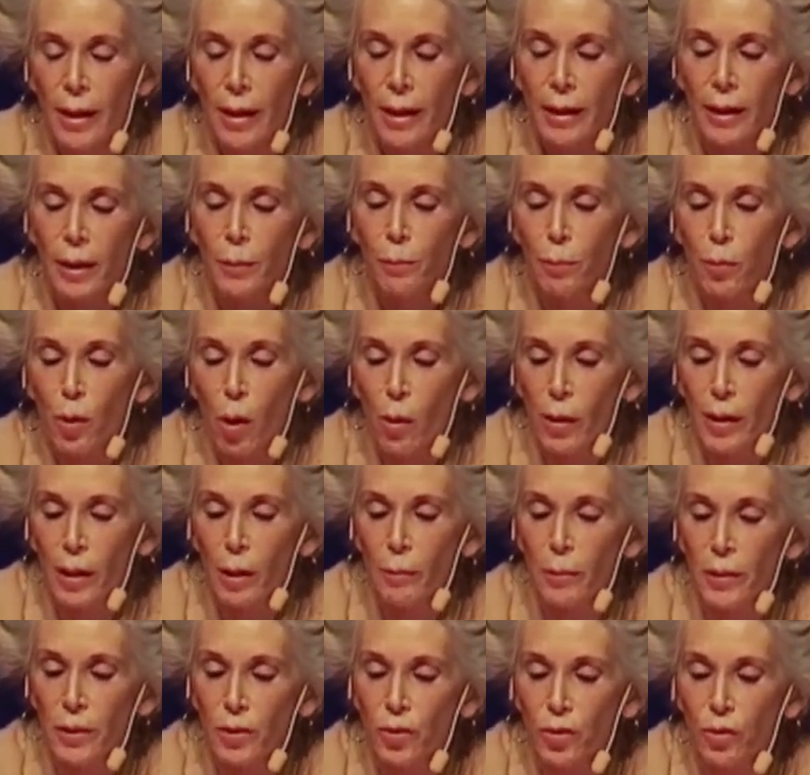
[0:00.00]
It
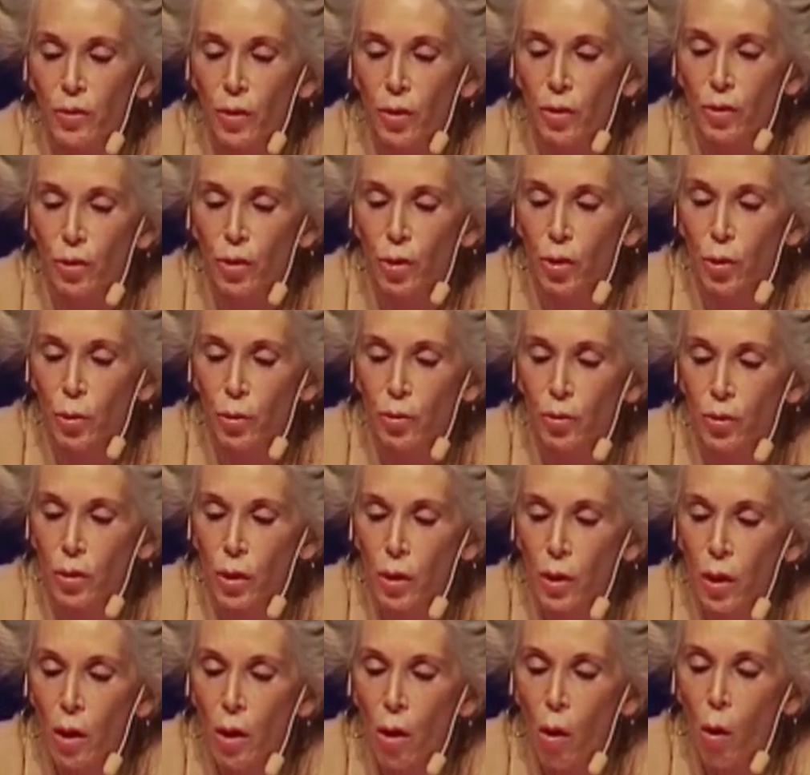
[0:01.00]
prohibits the use
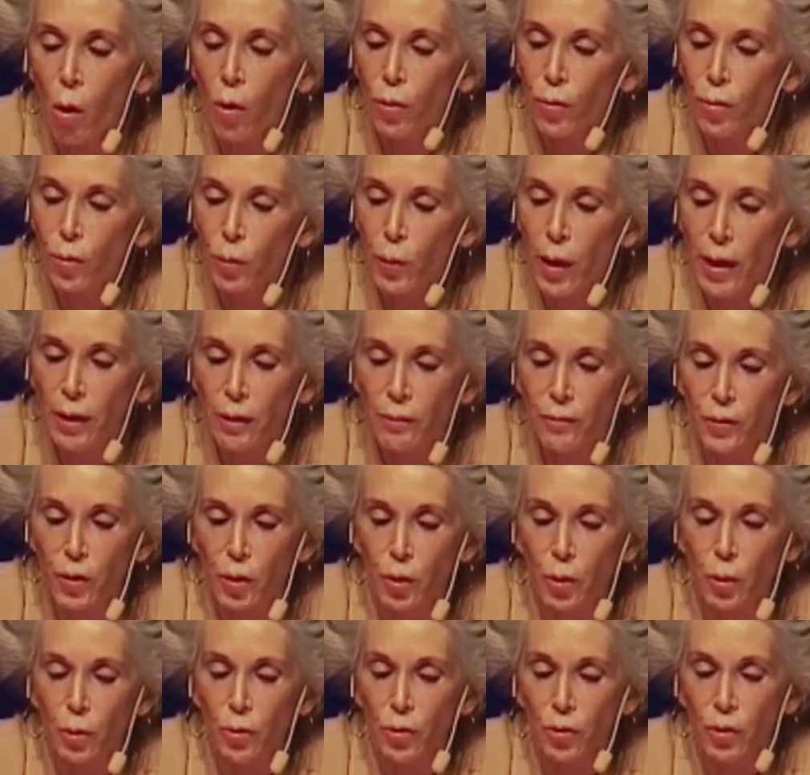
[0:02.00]
or threat of
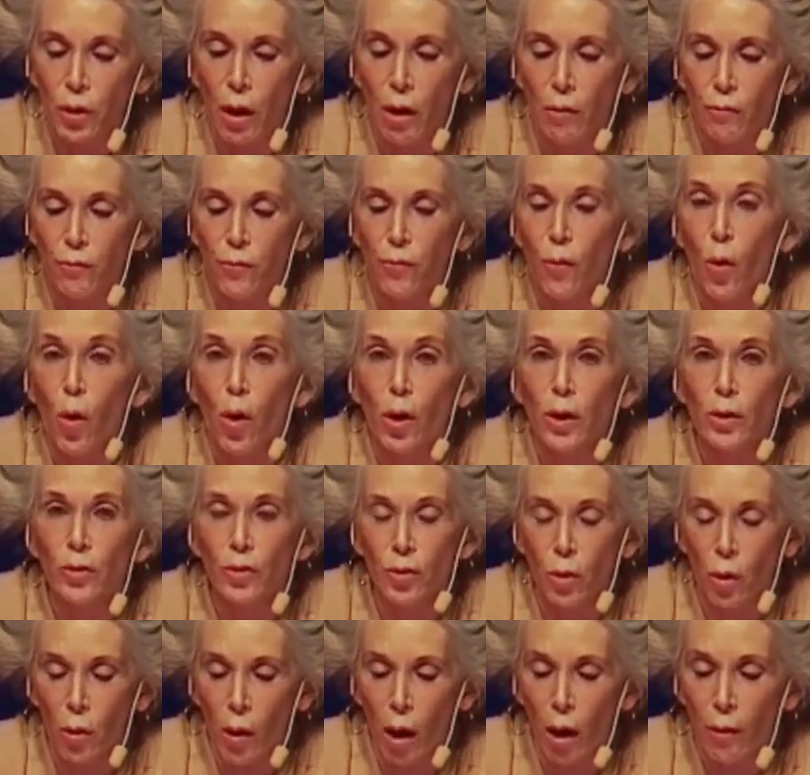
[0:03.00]
use of force
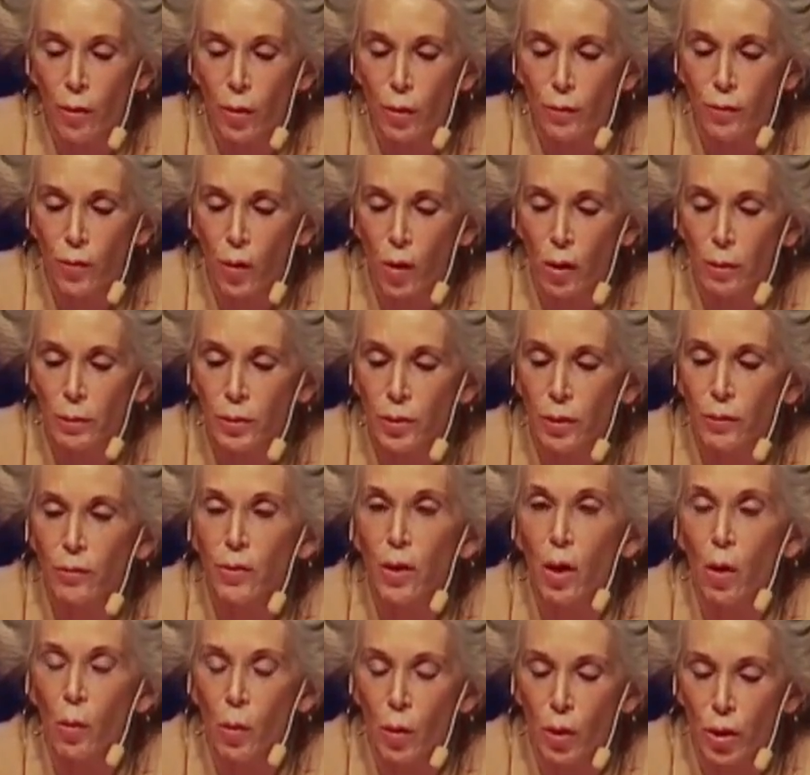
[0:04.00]
or other forms of
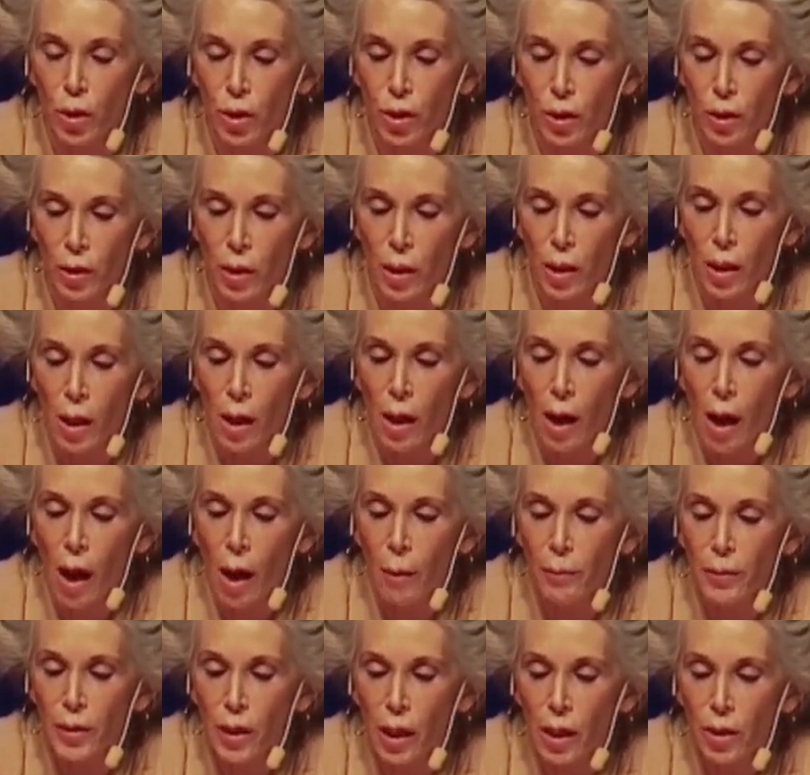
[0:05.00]
coercion,
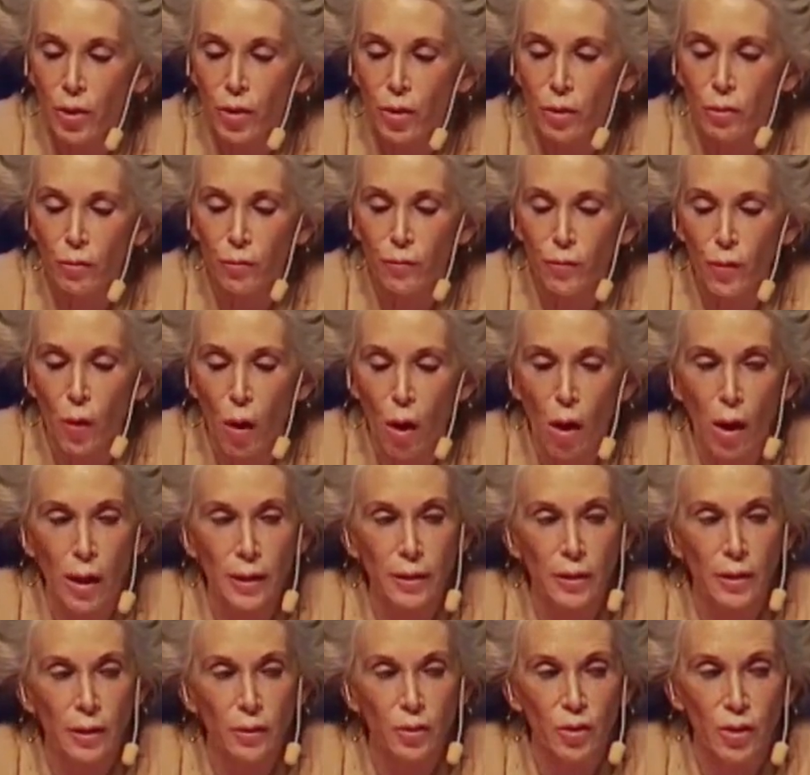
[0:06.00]
abduction,
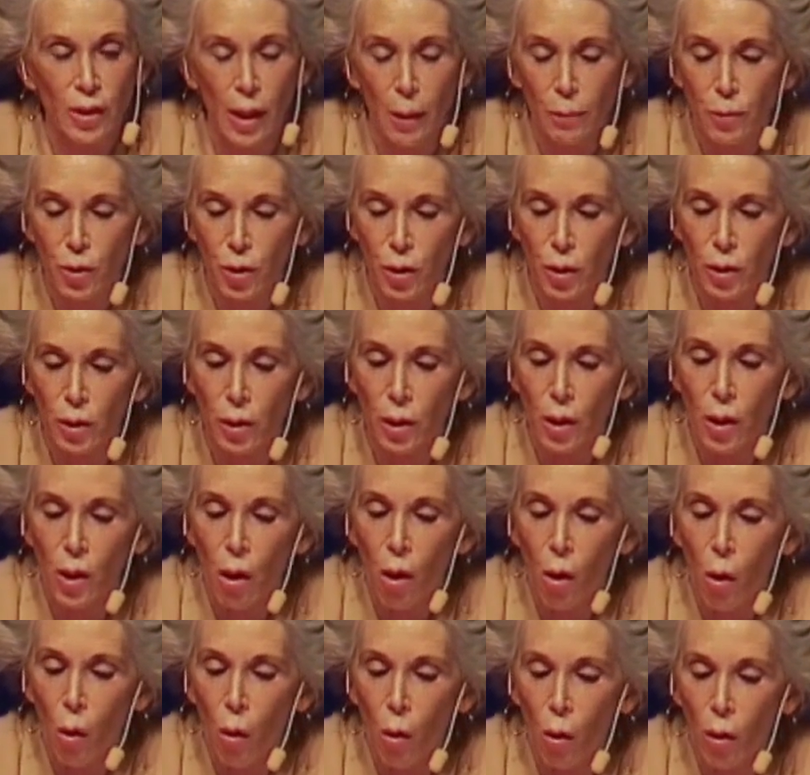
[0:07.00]
fraud, deception,
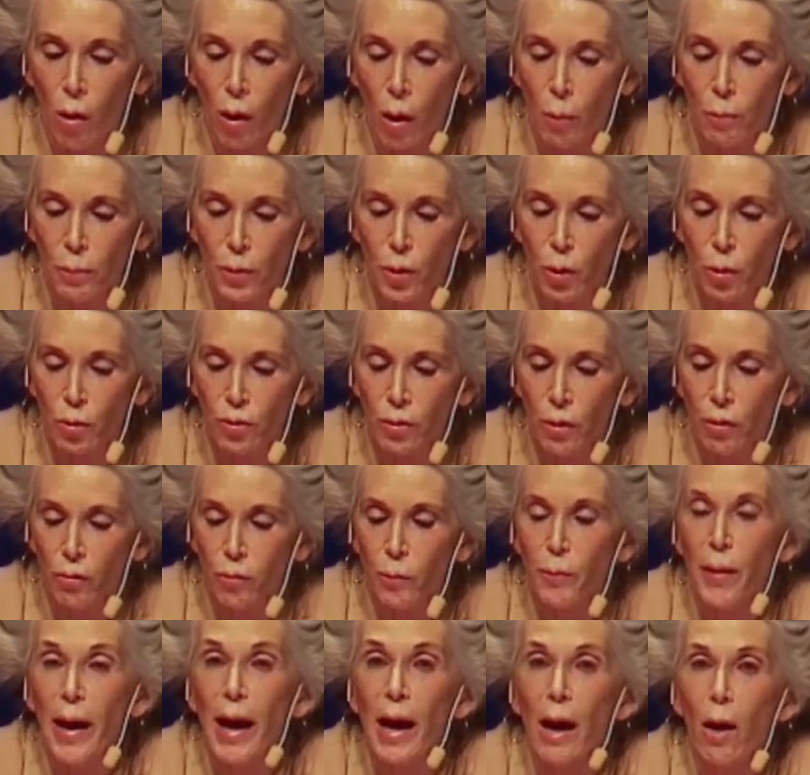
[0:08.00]
or abuse of
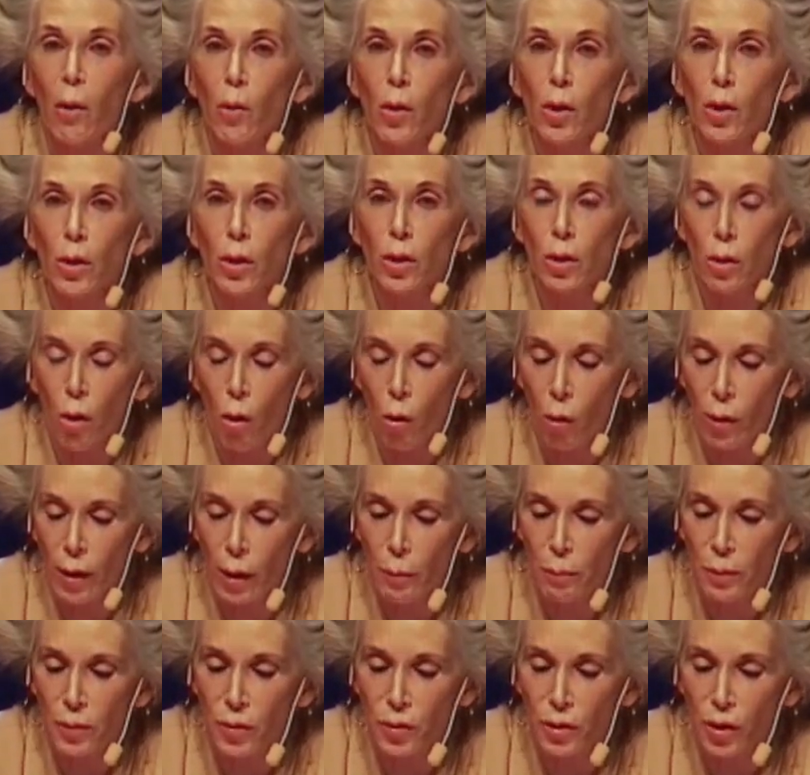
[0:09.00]
power or a
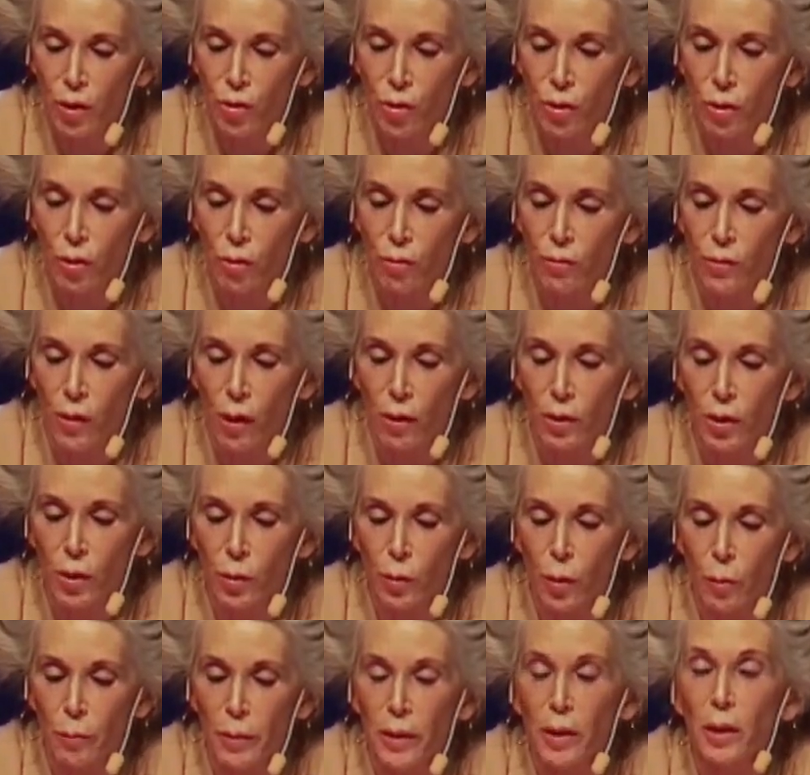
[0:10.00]
position of
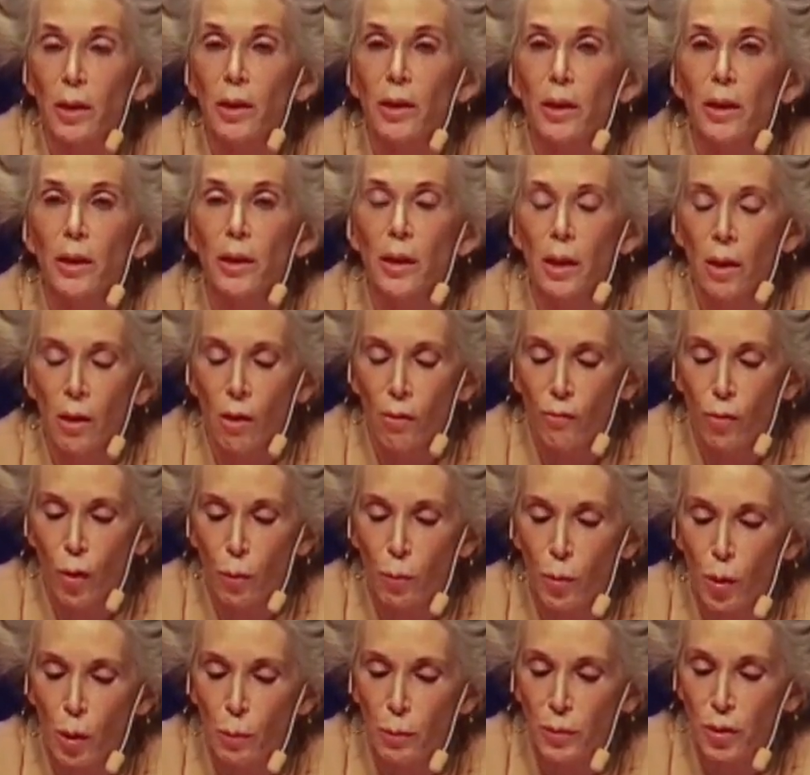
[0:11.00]
vulnerability for
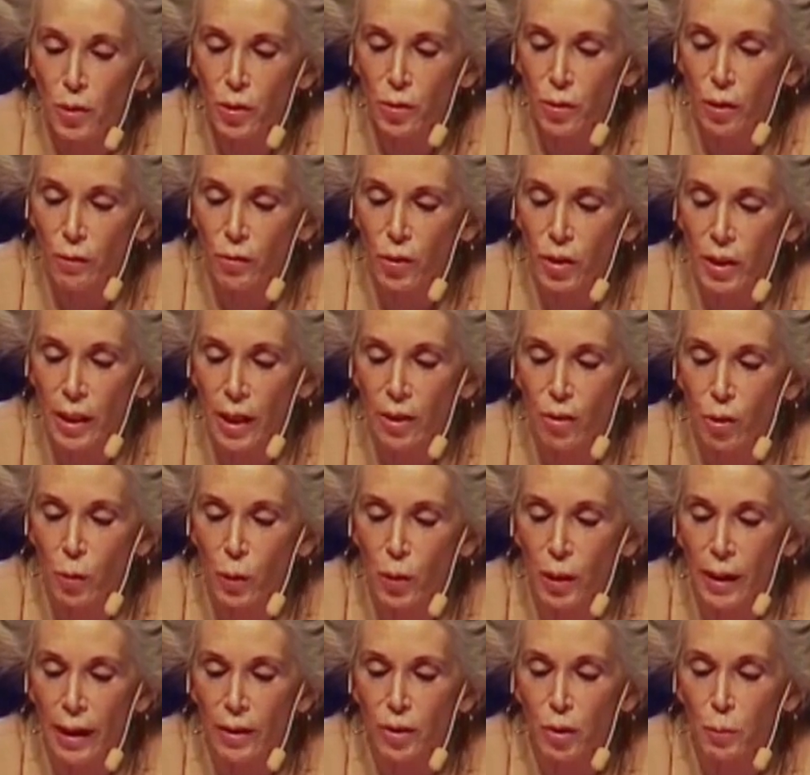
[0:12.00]
purposes of
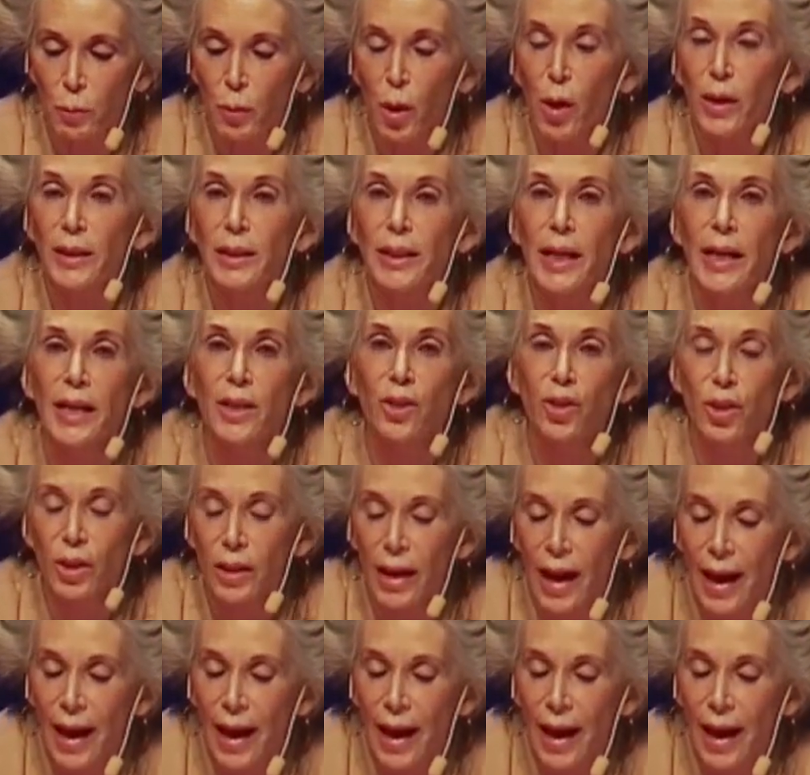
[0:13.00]
sexual exploitation.